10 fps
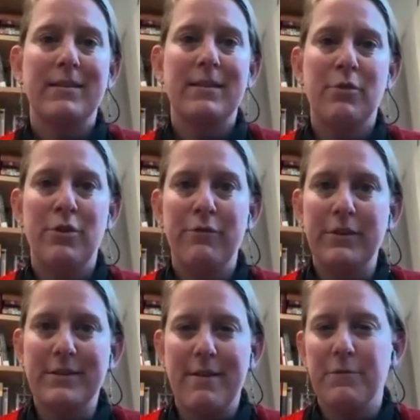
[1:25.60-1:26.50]
someone who
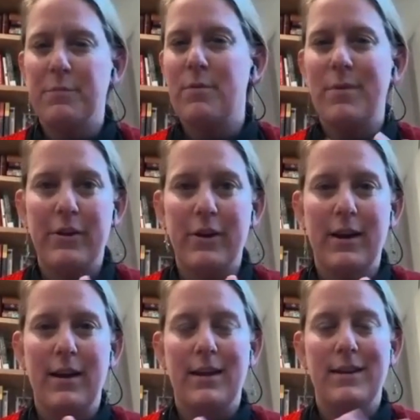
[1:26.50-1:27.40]
feels comfortable,
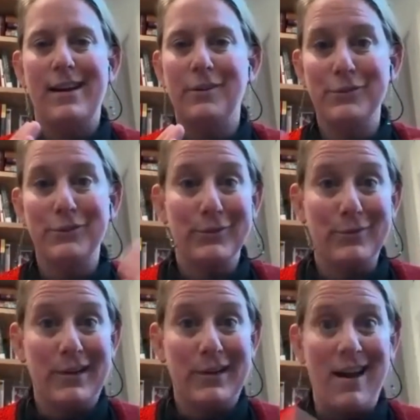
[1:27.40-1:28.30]
whether an elder
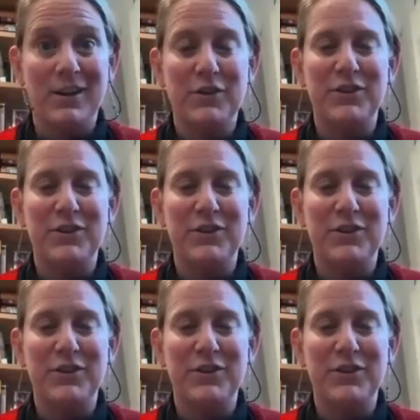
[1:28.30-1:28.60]
or not,